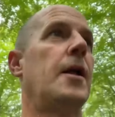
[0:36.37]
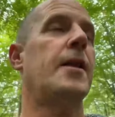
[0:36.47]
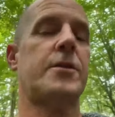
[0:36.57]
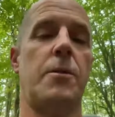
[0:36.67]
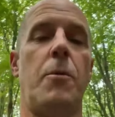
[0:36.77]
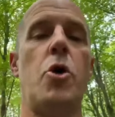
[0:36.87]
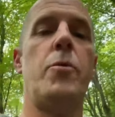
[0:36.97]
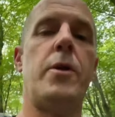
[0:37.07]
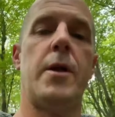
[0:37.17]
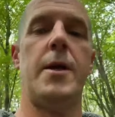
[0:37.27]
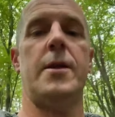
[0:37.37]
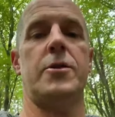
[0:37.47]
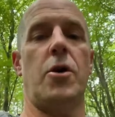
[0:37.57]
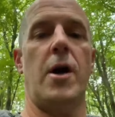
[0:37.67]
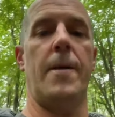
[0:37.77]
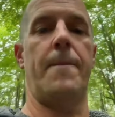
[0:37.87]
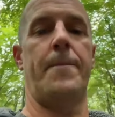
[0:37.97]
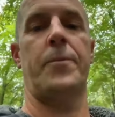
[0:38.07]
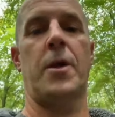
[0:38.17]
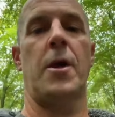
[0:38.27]
That's a moment in time.
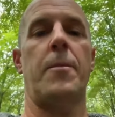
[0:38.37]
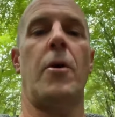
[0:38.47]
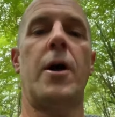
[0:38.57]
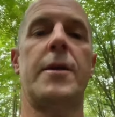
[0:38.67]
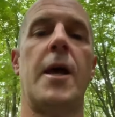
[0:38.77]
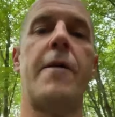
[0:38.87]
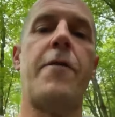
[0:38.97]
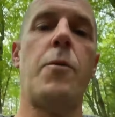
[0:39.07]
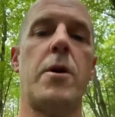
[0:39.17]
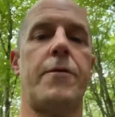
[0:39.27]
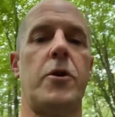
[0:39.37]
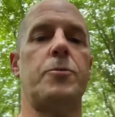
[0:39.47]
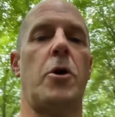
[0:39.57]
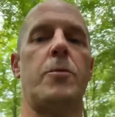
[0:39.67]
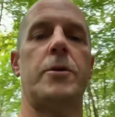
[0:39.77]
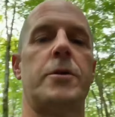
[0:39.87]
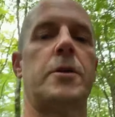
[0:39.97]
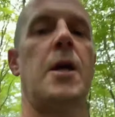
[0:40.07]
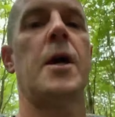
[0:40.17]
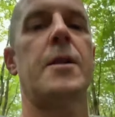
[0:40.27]
Behind every one of those moments,
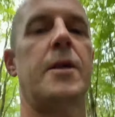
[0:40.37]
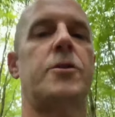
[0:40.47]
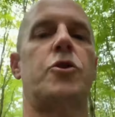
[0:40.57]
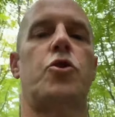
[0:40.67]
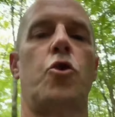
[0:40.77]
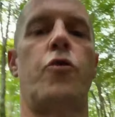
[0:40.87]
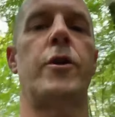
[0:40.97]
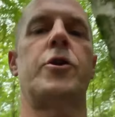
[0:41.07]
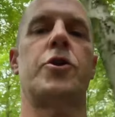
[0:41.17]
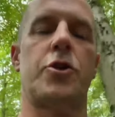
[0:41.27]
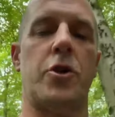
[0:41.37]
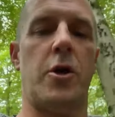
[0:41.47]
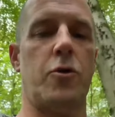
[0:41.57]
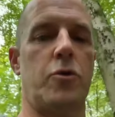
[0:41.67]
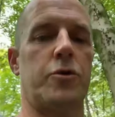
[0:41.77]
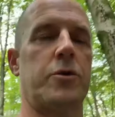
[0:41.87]
there's a story just like yours,